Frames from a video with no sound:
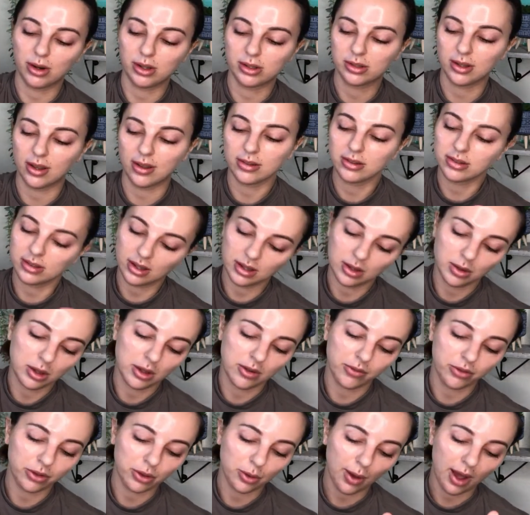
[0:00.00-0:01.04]
It's, it's,
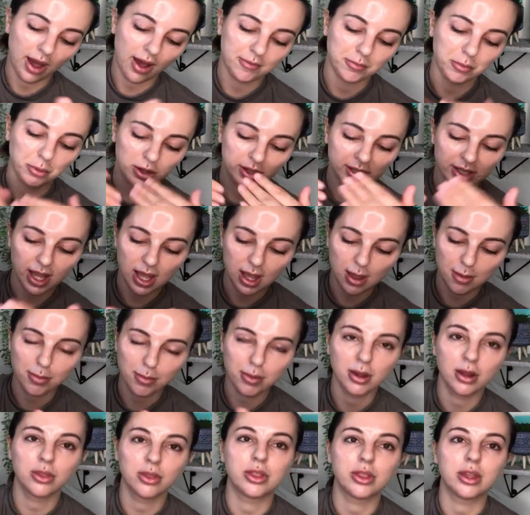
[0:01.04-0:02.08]
if you have more temp,
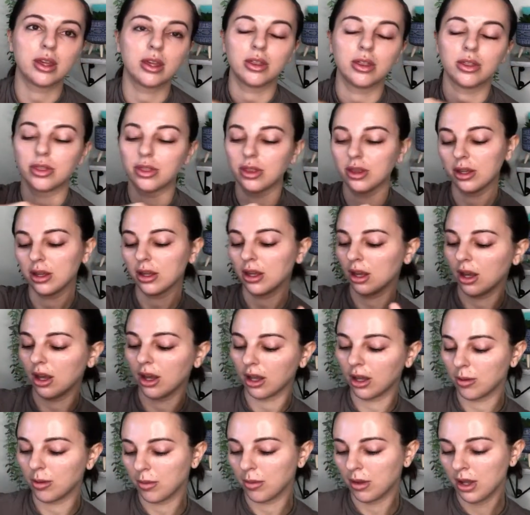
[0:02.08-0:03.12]
the, the
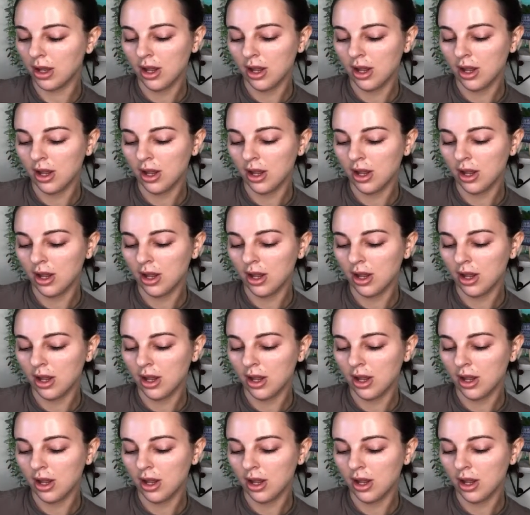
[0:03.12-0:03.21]
um,